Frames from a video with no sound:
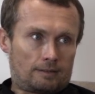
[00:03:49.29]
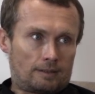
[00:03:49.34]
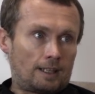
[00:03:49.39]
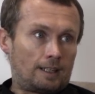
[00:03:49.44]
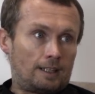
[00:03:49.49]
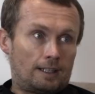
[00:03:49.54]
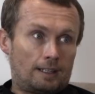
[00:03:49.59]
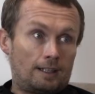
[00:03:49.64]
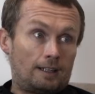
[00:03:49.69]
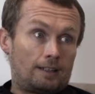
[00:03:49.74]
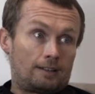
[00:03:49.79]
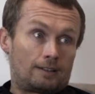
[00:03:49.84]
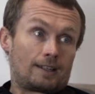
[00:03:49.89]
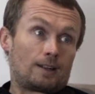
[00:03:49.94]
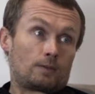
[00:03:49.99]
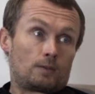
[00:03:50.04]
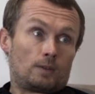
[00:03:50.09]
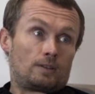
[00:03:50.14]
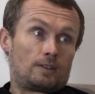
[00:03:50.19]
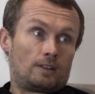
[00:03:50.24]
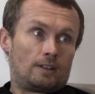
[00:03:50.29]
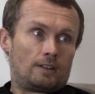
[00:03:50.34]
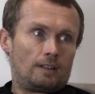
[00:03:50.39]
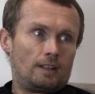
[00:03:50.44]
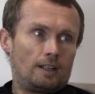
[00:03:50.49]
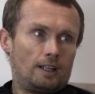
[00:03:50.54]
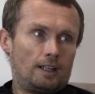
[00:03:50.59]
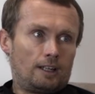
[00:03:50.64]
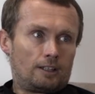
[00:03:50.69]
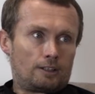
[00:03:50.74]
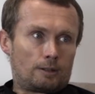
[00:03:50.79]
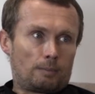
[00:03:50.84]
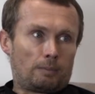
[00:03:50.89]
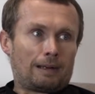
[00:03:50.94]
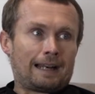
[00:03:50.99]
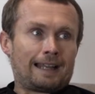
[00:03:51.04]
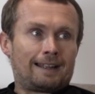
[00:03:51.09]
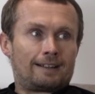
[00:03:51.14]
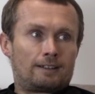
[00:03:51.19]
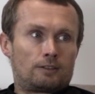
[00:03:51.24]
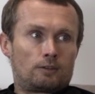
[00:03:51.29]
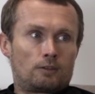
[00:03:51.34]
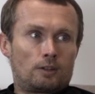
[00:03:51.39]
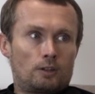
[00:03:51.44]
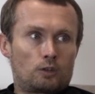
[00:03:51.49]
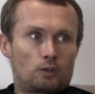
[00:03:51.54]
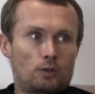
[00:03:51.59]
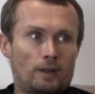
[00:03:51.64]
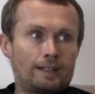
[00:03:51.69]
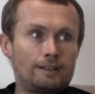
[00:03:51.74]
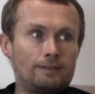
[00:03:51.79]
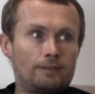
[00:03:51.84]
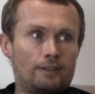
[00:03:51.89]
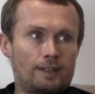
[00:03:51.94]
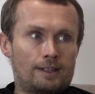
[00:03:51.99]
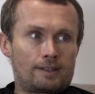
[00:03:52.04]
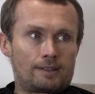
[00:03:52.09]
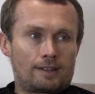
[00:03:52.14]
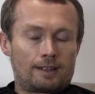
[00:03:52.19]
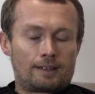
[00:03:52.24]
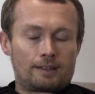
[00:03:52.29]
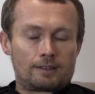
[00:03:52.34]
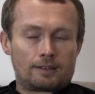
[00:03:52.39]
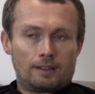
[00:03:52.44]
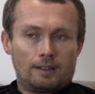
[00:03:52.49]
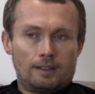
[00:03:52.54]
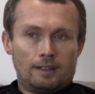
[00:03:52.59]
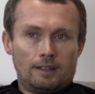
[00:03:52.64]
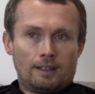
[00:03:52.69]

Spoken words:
etc. to plan and train for these things.